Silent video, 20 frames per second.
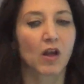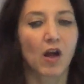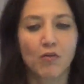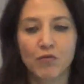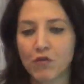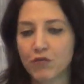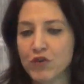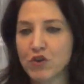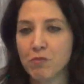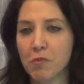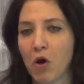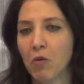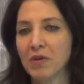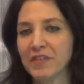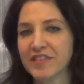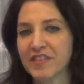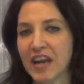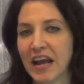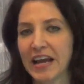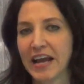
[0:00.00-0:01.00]
a few
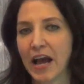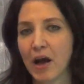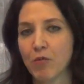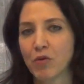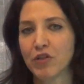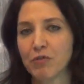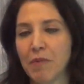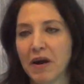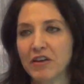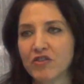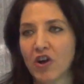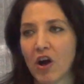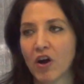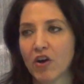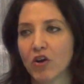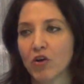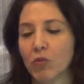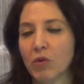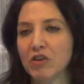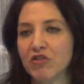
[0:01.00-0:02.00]
moments that I had with my
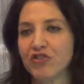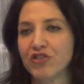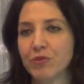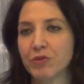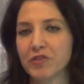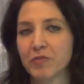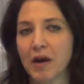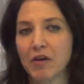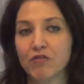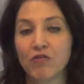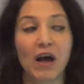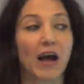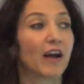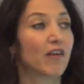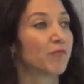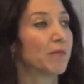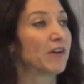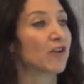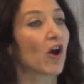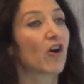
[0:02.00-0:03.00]
daughter when she was about
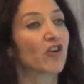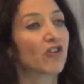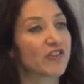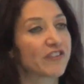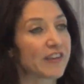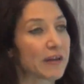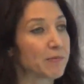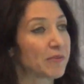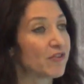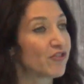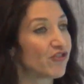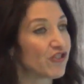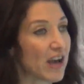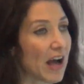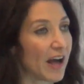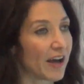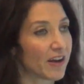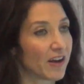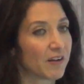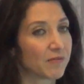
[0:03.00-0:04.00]
5. My daughter's name is
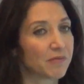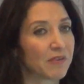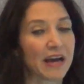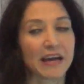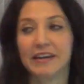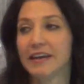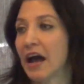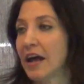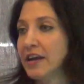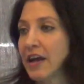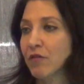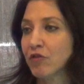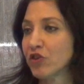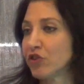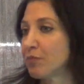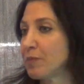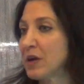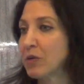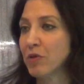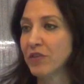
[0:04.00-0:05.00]
Gianna, and I
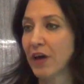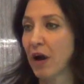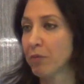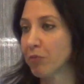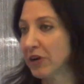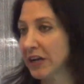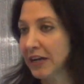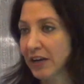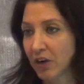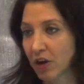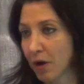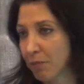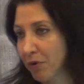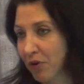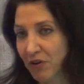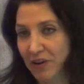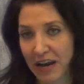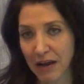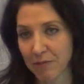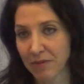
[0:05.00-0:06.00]
never speak without bringing
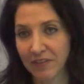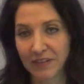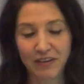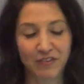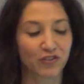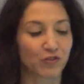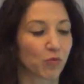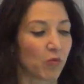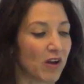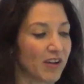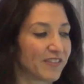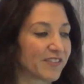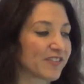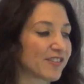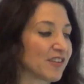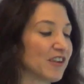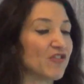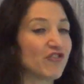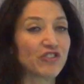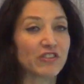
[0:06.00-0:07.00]
up her name at least
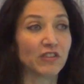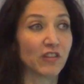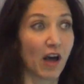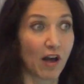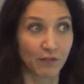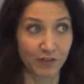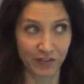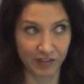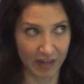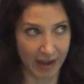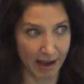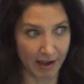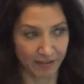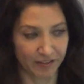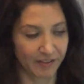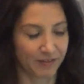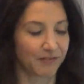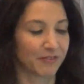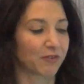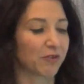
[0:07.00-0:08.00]
once, and she loves
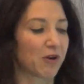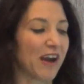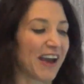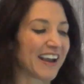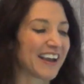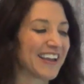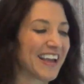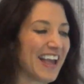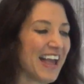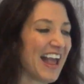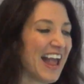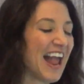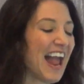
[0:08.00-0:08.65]
that, okay?